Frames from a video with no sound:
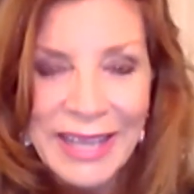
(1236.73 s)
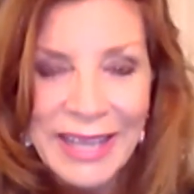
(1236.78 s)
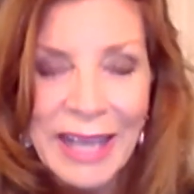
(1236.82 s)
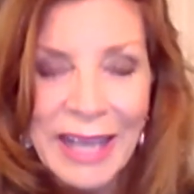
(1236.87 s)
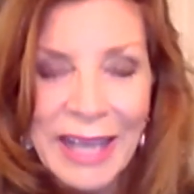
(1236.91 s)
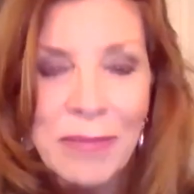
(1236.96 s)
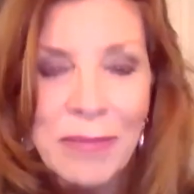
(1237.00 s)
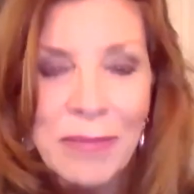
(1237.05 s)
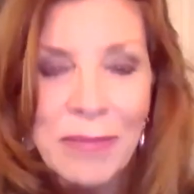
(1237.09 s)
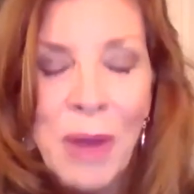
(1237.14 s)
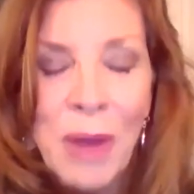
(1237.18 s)
I
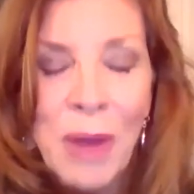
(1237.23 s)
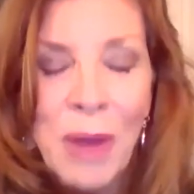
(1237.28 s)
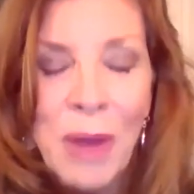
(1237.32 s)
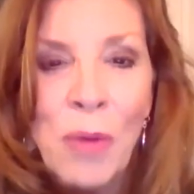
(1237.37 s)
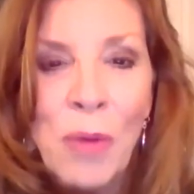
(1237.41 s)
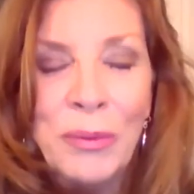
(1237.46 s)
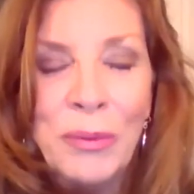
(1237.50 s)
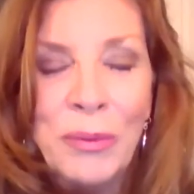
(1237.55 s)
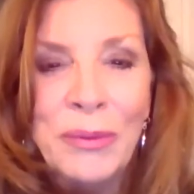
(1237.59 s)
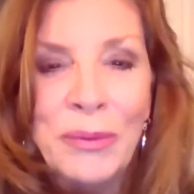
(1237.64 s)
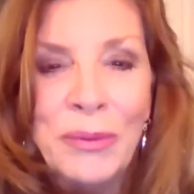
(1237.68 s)
am
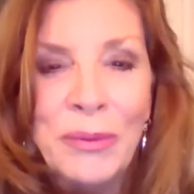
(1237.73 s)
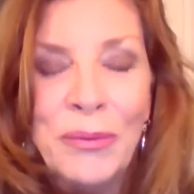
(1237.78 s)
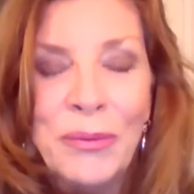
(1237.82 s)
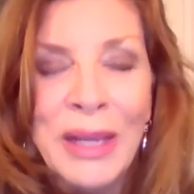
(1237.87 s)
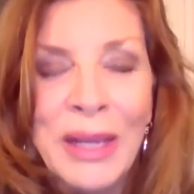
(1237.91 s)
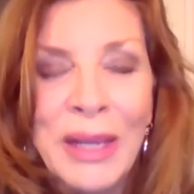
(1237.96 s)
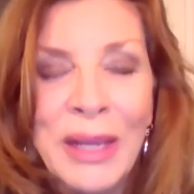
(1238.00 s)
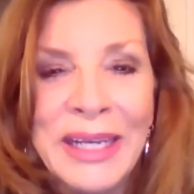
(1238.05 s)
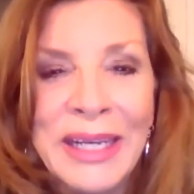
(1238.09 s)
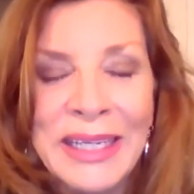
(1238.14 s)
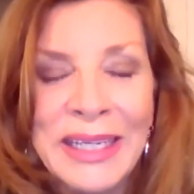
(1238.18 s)
open,
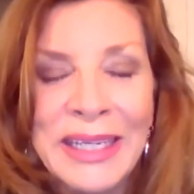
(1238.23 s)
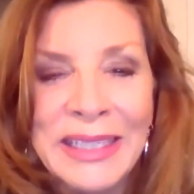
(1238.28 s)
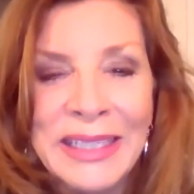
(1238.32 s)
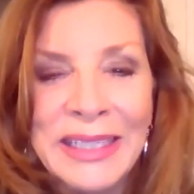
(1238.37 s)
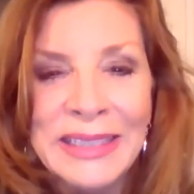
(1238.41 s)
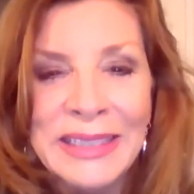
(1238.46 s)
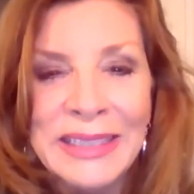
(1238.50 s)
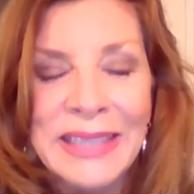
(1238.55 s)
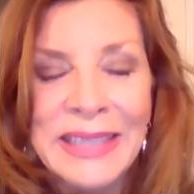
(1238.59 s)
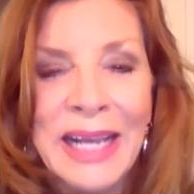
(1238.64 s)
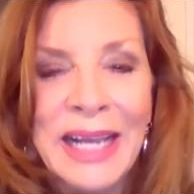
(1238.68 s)
ready, and
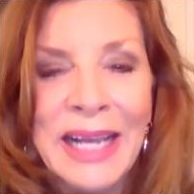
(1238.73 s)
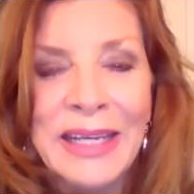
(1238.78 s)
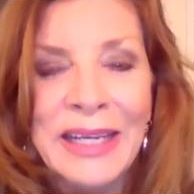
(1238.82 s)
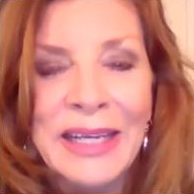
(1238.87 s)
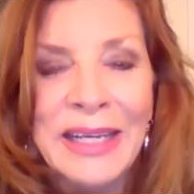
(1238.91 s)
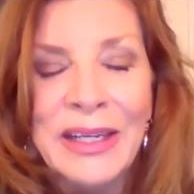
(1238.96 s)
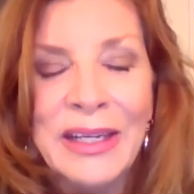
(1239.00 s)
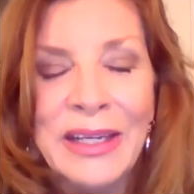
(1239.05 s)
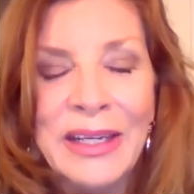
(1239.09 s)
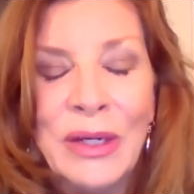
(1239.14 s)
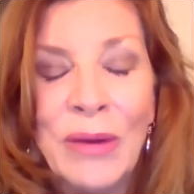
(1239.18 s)

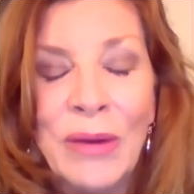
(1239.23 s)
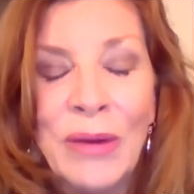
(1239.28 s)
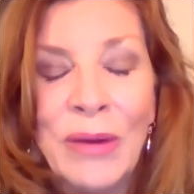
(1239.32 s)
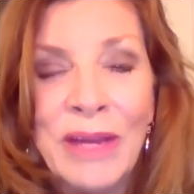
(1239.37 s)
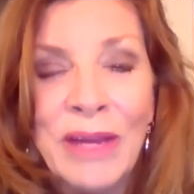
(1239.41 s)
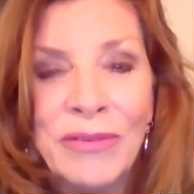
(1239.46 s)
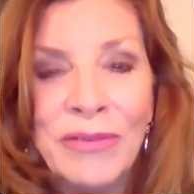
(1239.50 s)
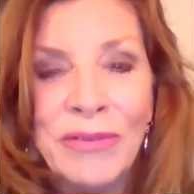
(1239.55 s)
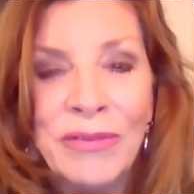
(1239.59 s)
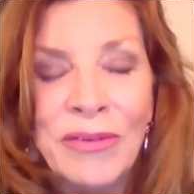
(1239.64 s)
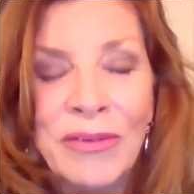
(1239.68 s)
excited and
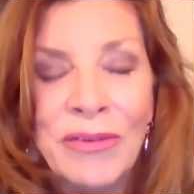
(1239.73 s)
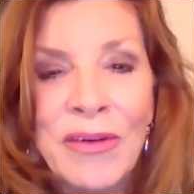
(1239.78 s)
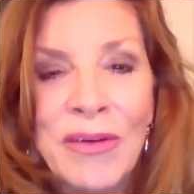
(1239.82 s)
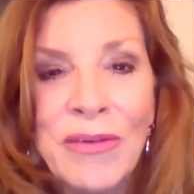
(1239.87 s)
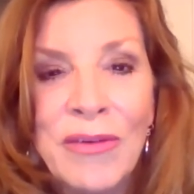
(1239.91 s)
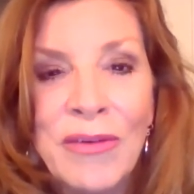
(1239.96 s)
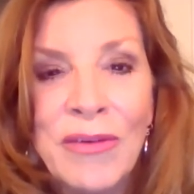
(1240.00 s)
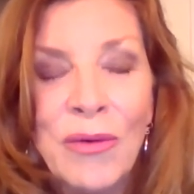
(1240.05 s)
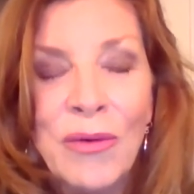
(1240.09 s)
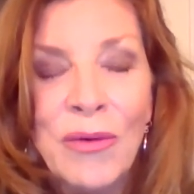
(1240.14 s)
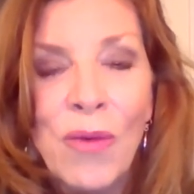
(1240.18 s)
grateful
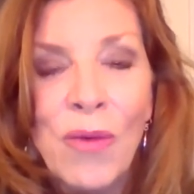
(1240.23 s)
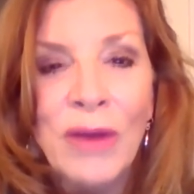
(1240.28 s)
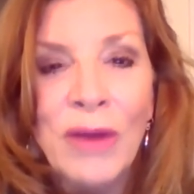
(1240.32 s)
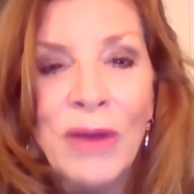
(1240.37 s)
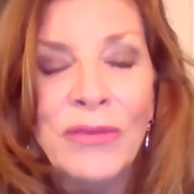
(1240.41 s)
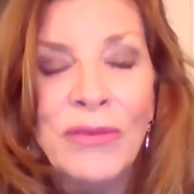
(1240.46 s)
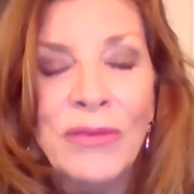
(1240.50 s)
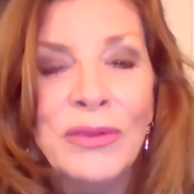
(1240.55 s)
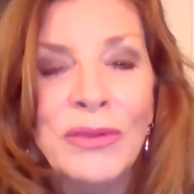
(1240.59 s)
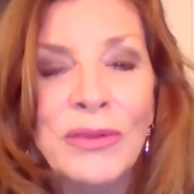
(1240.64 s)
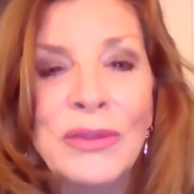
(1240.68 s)
for
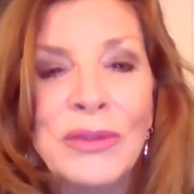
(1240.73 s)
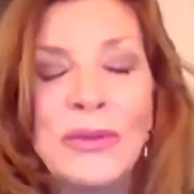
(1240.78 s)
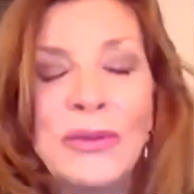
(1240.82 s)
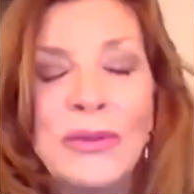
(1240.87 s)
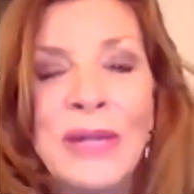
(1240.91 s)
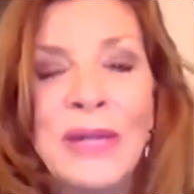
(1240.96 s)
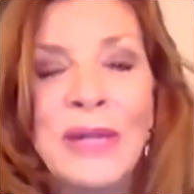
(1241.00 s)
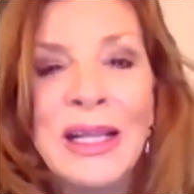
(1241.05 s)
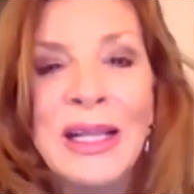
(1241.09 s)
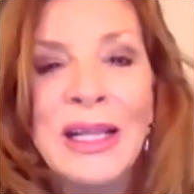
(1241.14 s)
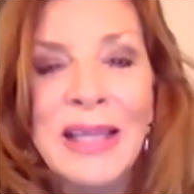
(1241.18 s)
wonderful
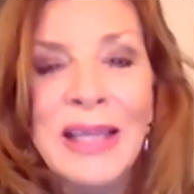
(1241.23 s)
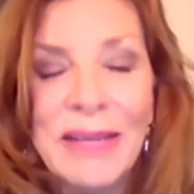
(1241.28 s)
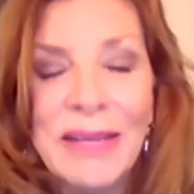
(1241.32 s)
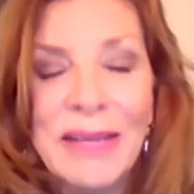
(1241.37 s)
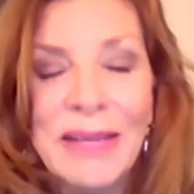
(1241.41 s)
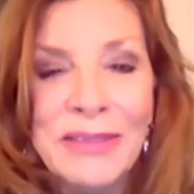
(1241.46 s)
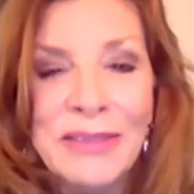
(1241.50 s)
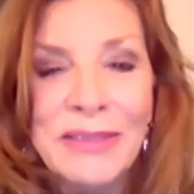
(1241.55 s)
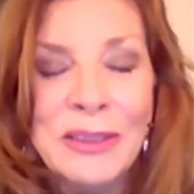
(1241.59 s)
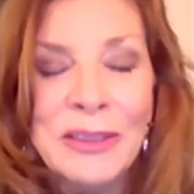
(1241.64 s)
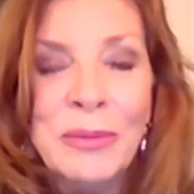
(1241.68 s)
new
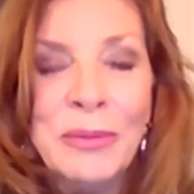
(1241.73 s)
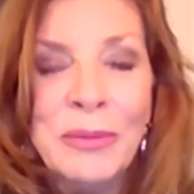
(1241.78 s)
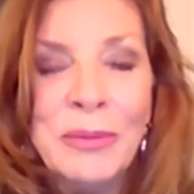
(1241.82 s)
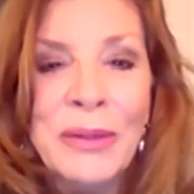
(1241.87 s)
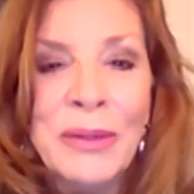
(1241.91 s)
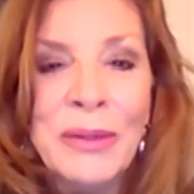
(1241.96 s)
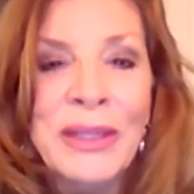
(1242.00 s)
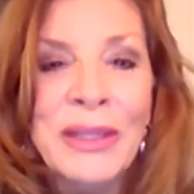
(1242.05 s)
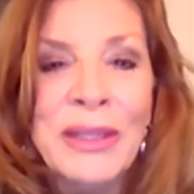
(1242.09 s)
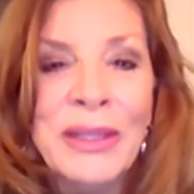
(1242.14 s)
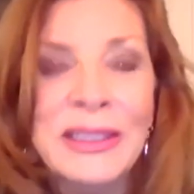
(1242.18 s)
life
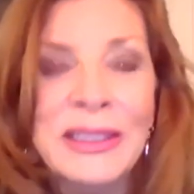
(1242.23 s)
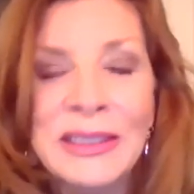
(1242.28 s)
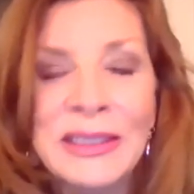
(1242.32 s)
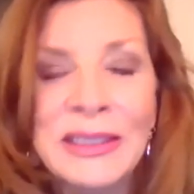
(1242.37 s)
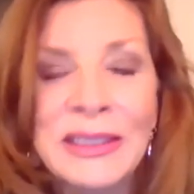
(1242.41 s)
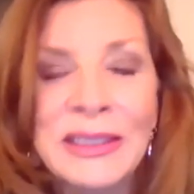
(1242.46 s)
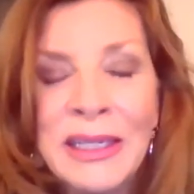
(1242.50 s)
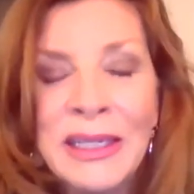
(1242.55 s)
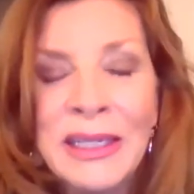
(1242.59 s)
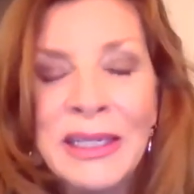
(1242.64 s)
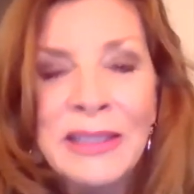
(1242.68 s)
experiences
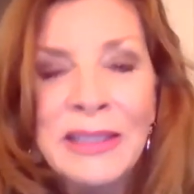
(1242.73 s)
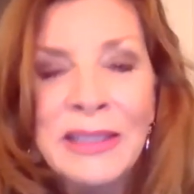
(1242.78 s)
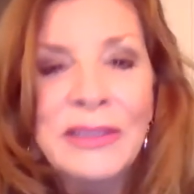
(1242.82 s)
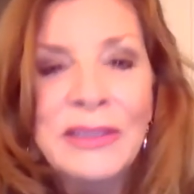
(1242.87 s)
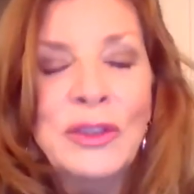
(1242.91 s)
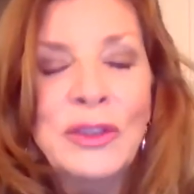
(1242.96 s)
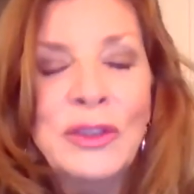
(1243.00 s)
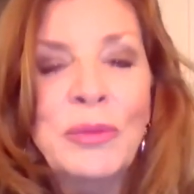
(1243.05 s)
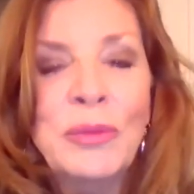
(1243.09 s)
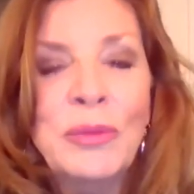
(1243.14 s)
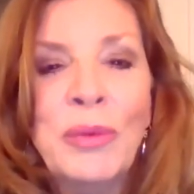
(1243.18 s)
to
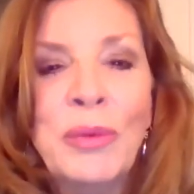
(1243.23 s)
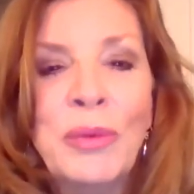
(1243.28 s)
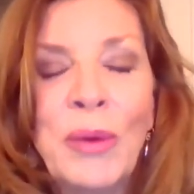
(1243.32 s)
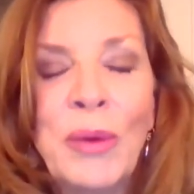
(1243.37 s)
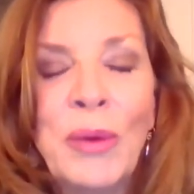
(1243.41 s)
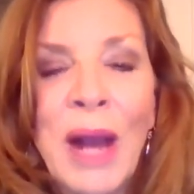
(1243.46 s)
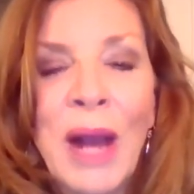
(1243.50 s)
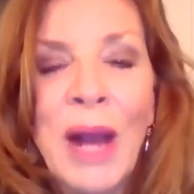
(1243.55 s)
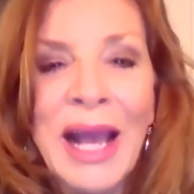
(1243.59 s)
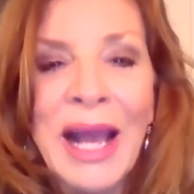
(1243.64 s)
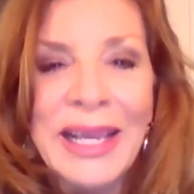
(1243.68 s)

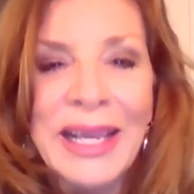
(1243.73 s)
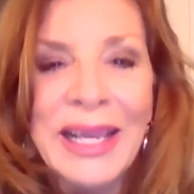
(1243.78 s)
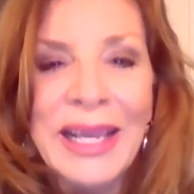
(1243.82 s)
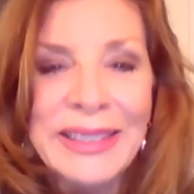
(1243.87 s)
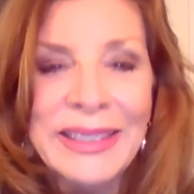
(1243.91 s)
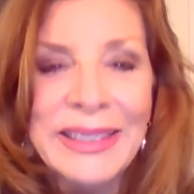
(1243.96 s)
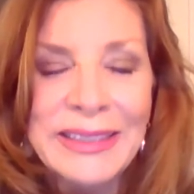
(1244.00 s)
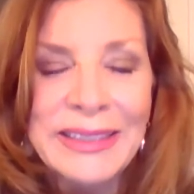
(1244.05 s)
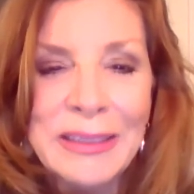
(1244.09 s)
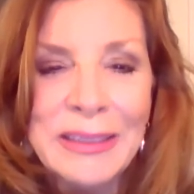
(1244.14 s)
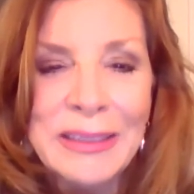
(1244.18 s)

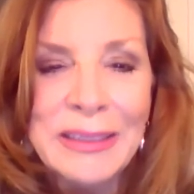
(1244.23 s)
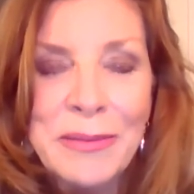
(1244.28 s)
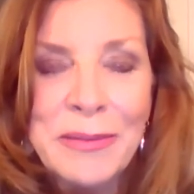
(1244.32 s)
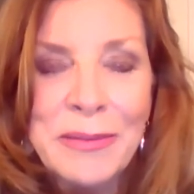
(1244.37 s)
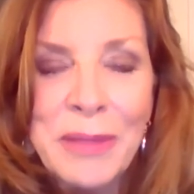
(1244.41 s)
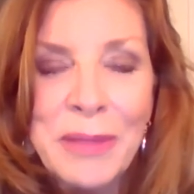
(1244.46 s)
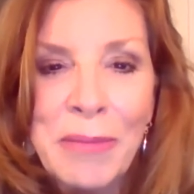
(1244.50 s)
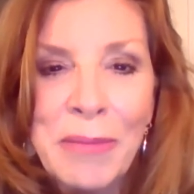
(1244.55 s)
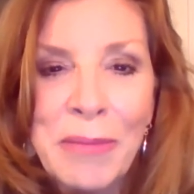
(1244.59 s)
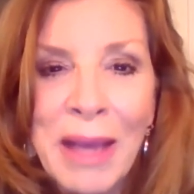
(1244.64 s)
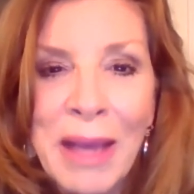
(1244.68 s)
surprise
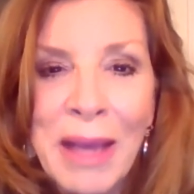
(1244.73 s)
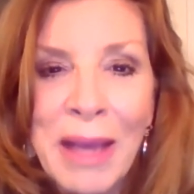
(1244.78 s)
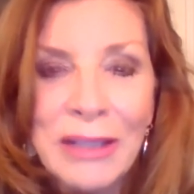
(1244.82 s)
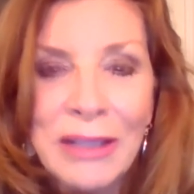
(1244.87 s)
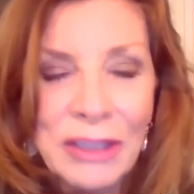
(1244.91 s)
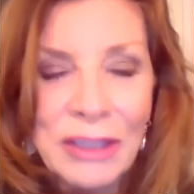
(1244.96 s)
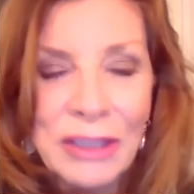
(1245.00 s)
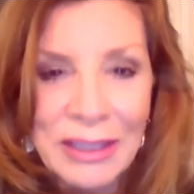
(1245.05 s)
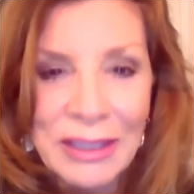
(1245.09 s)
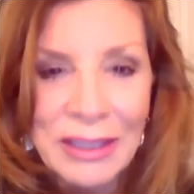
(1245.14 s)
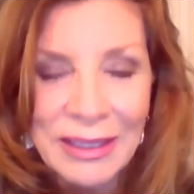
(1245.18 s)
me
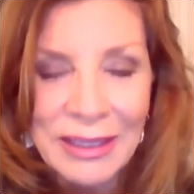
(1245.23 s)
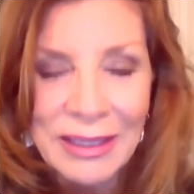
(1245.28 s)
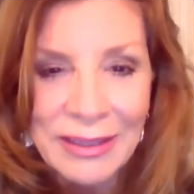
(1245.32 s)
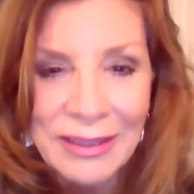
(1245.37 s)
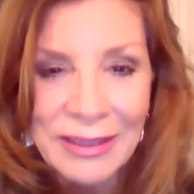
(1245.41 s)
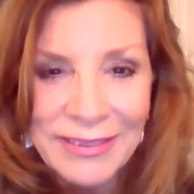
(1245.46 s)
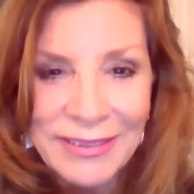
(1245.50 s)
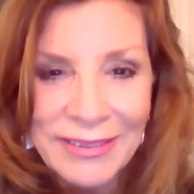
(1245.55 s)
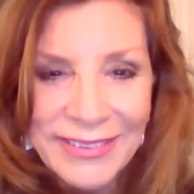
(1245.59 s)
magically.